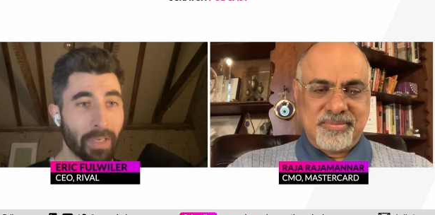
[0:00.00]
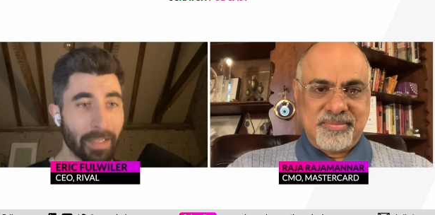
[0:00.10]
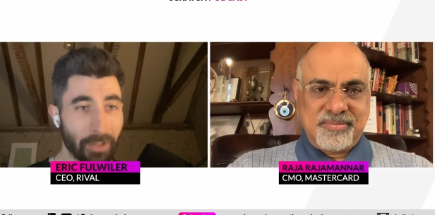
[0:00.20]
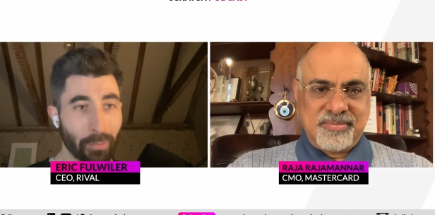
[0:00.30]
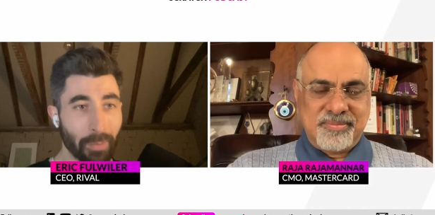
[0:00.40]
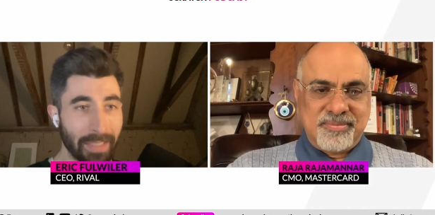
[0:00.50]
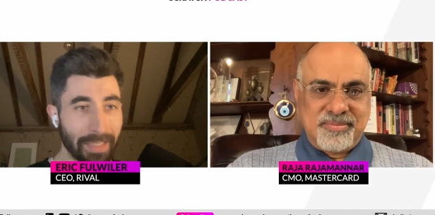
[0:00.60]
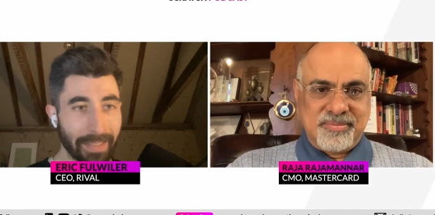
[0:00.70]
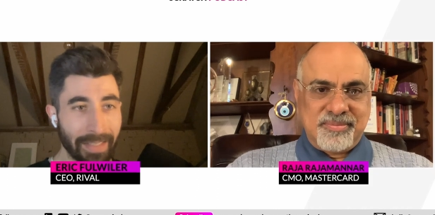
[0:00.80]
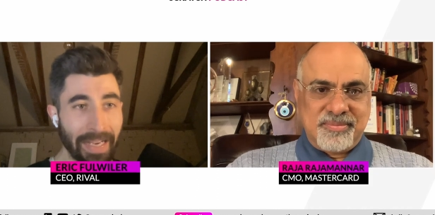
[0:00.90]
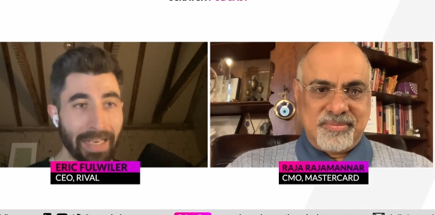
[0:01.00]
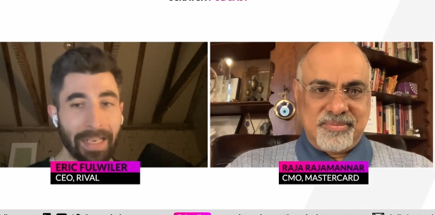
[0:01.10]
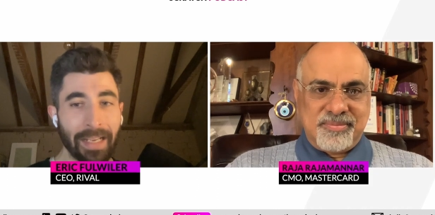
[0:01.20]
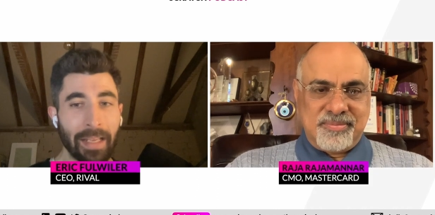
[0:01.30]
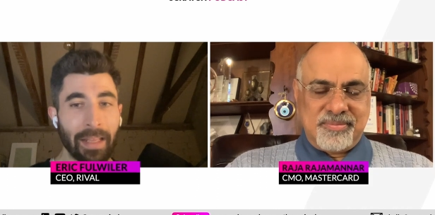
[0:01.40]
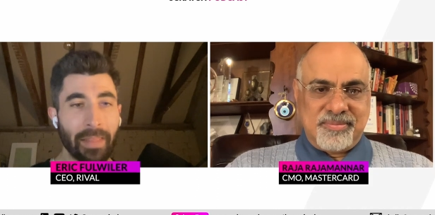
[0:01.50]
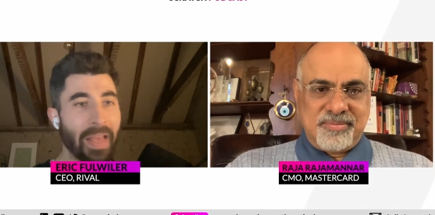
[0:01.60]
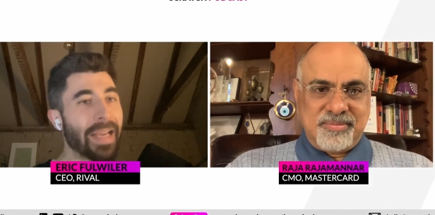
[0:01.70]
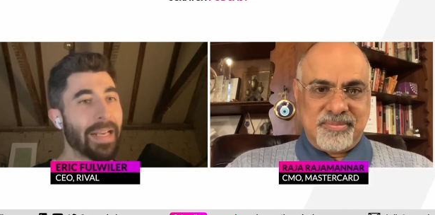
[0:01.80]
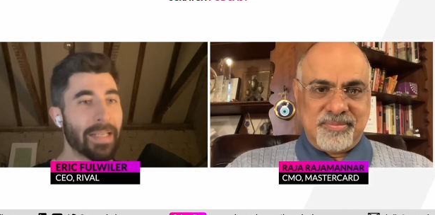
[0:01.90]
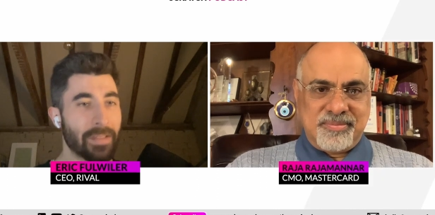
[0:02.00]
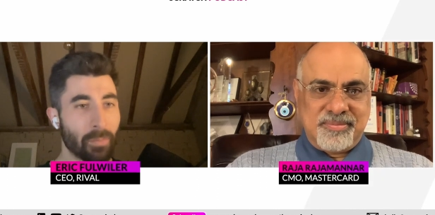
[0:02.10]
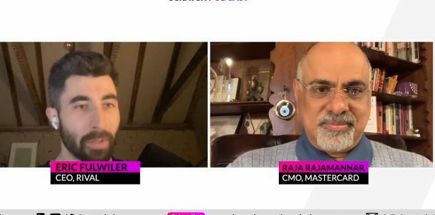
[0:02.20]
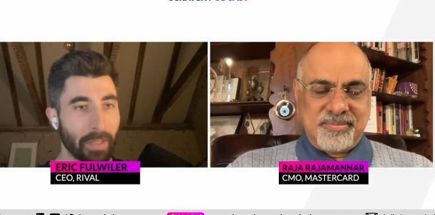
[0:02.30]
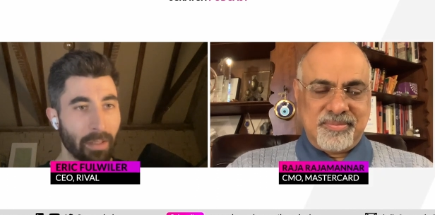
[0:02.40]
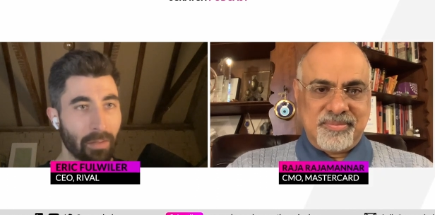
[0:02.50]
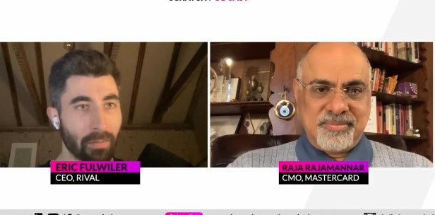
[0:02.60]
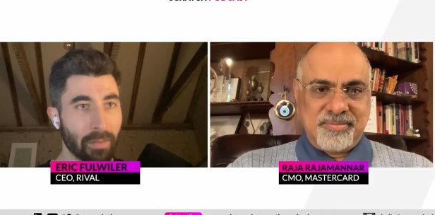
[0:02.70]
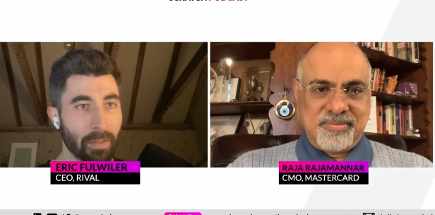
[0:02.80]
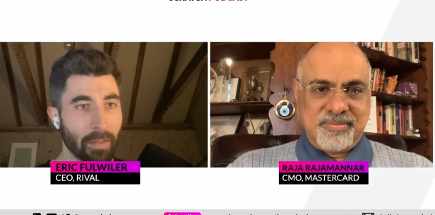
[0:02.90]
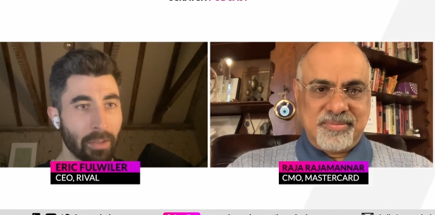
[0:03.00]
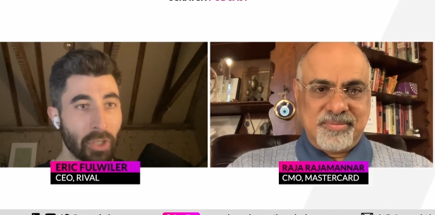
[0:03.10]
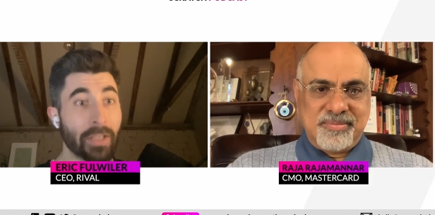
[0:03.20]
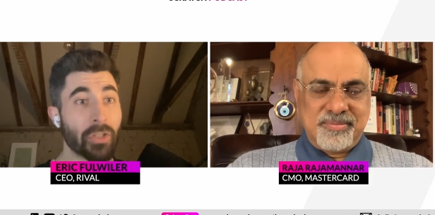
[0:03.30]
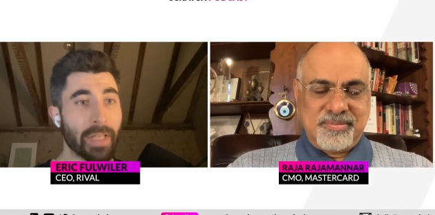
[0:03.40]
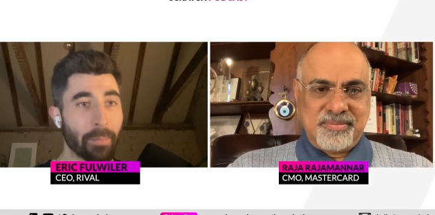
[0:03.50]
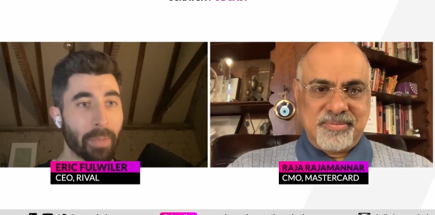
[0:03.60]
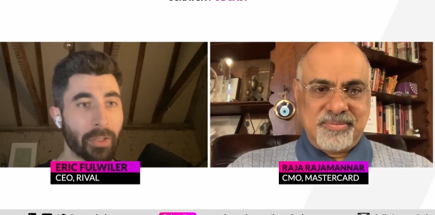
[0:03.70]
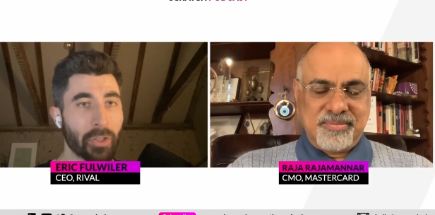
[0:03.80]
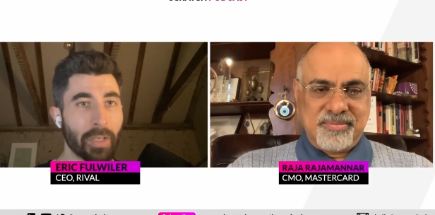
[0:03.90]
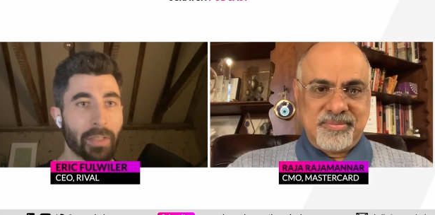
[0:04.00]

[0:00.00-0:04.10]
Speaker 1: trying to do at the end of the day, that hasn't really all changed that much.